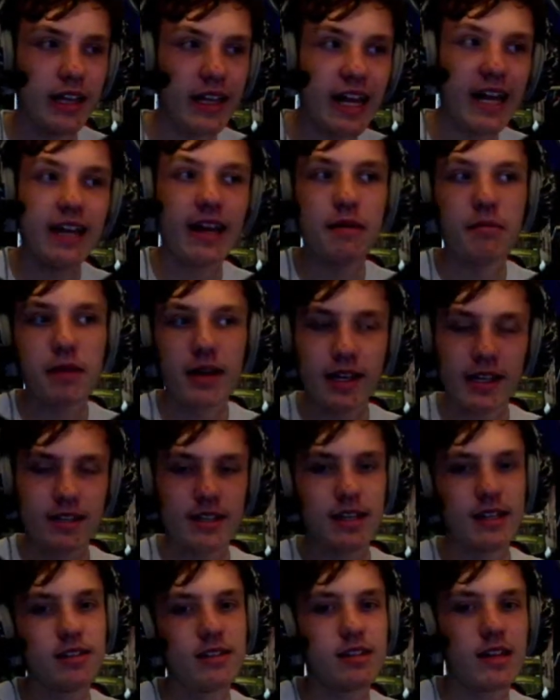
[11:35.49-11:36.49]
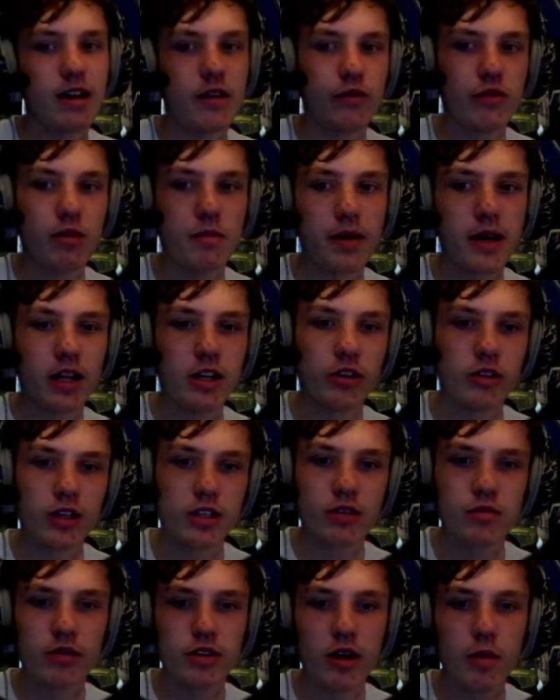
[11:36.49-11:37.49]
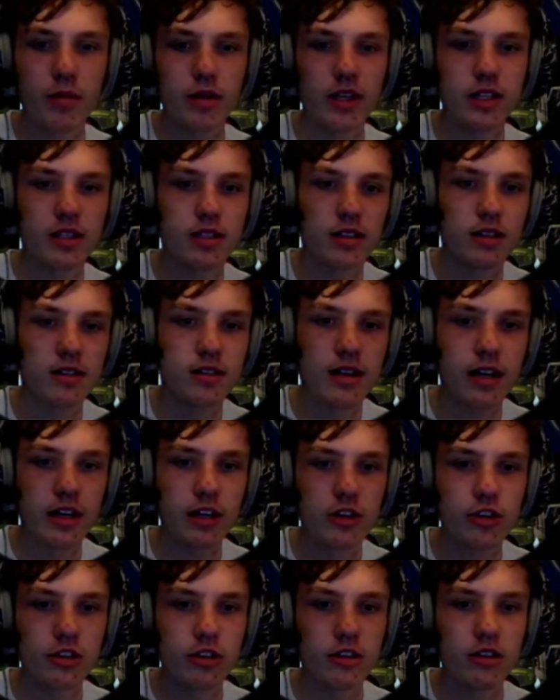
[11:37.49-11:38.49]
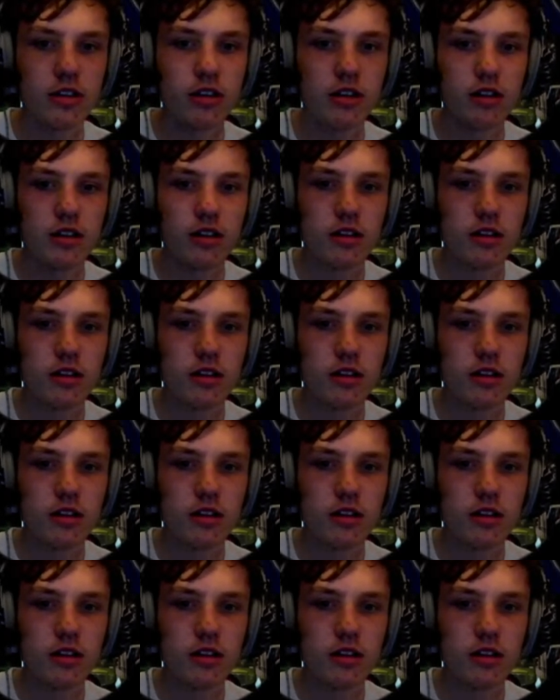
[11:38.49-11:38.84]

and then it makes sense to have the bell on as we're coming into the station.